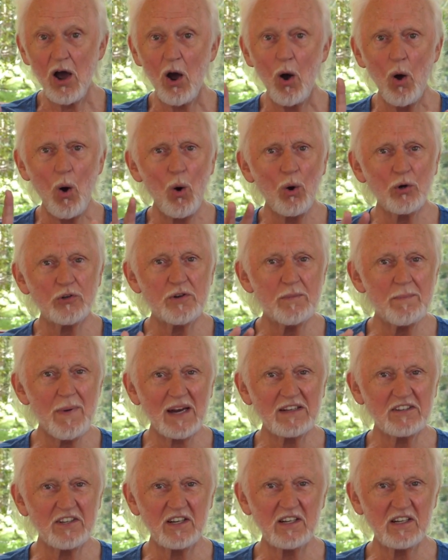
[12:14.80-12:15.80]

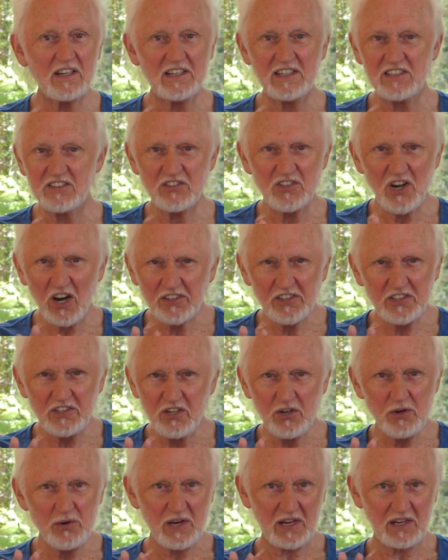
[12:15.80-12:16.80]
Automatically, it's not a
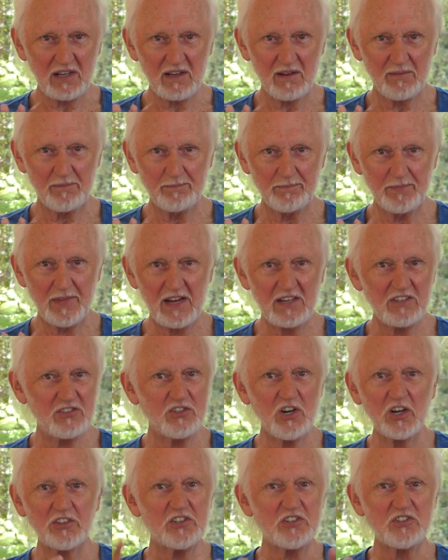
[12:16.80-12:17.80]
doing, it's
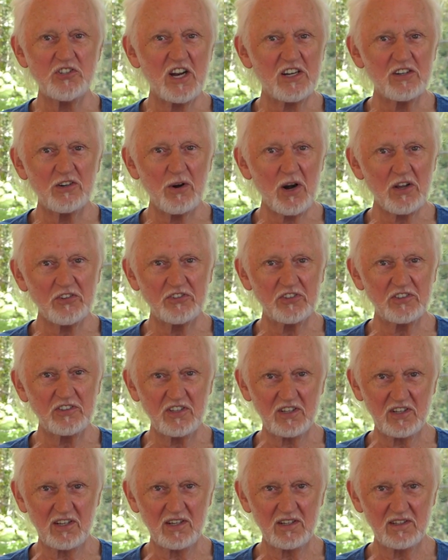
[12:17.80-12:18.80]
not a
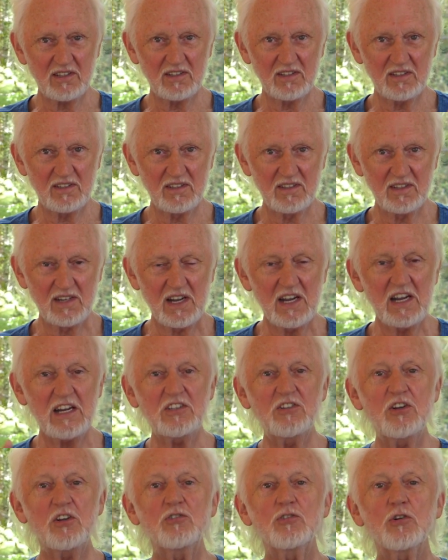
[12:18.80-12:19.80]
generosity,
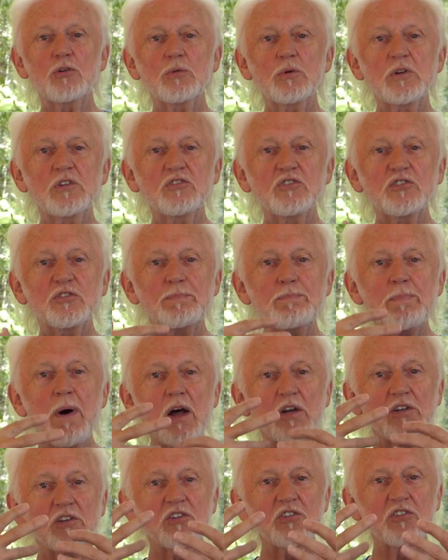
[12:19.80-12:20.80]
it is a
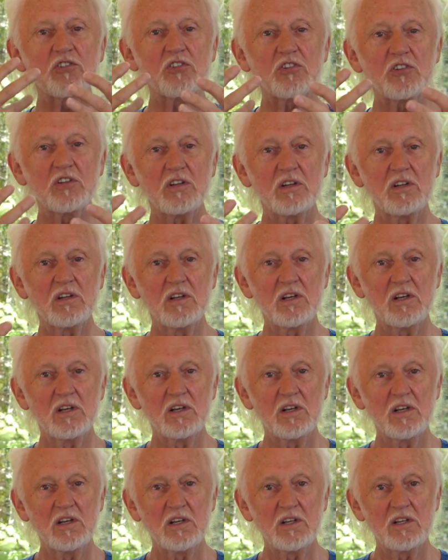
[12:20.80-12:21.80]
response
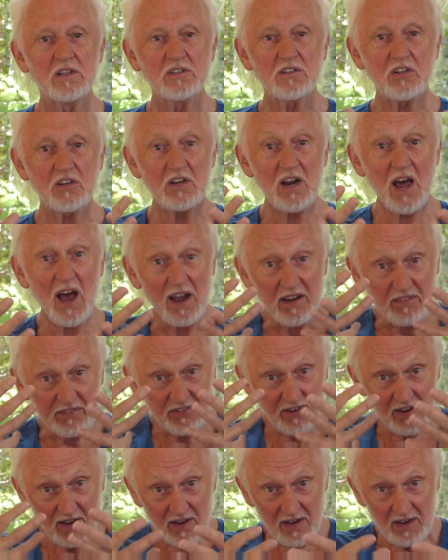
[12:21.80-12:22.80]
to
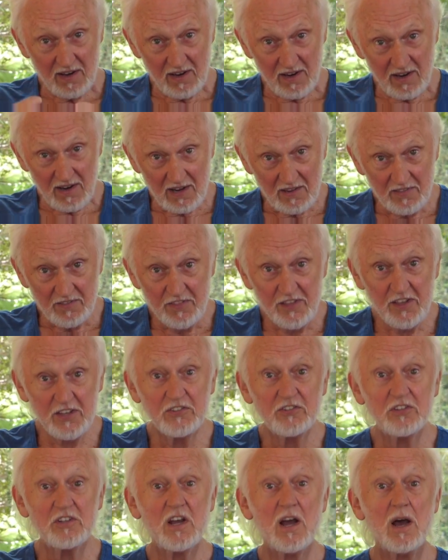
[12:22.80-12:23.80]
life. And
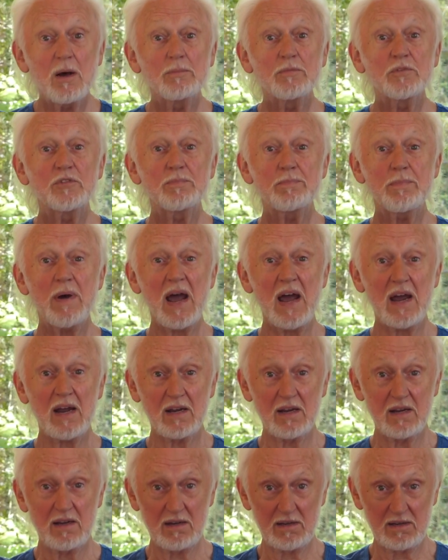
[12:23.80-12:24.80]
this comes
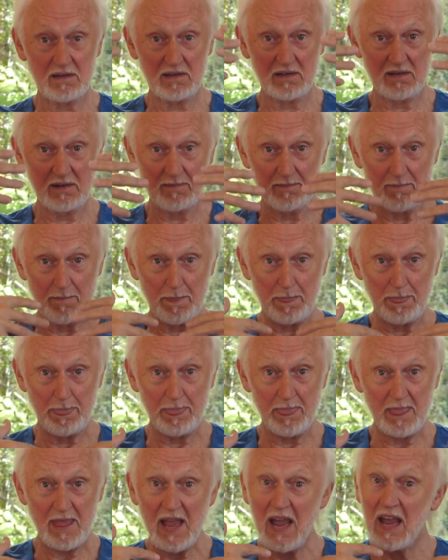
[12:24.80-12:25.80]
back.
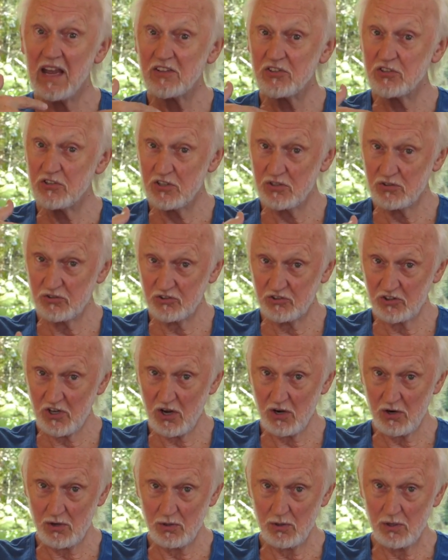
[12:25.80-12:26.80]
As you
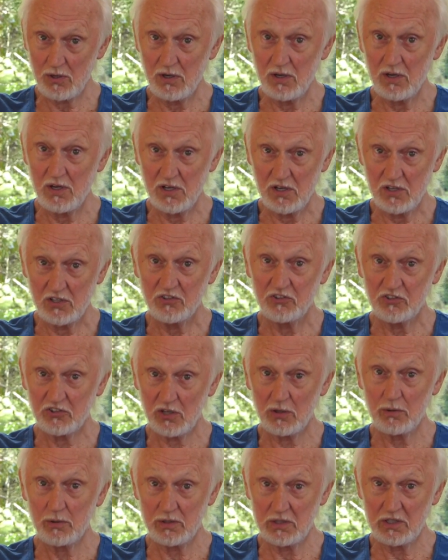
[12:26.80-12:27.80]
sow,
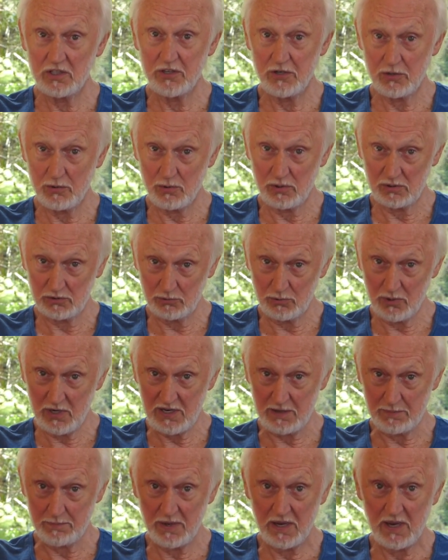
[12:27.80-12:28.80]
so will you
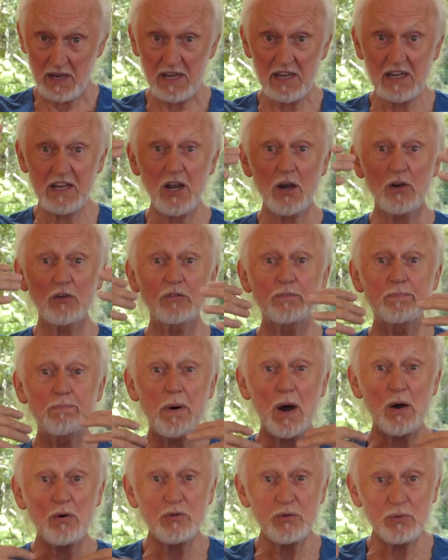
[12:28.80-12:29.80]
reap. It goes
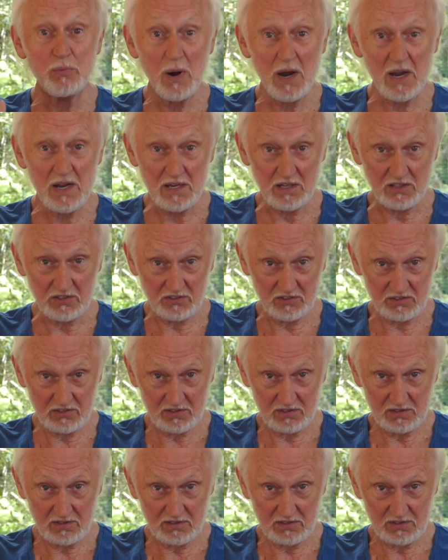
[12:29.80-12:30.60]
both ways.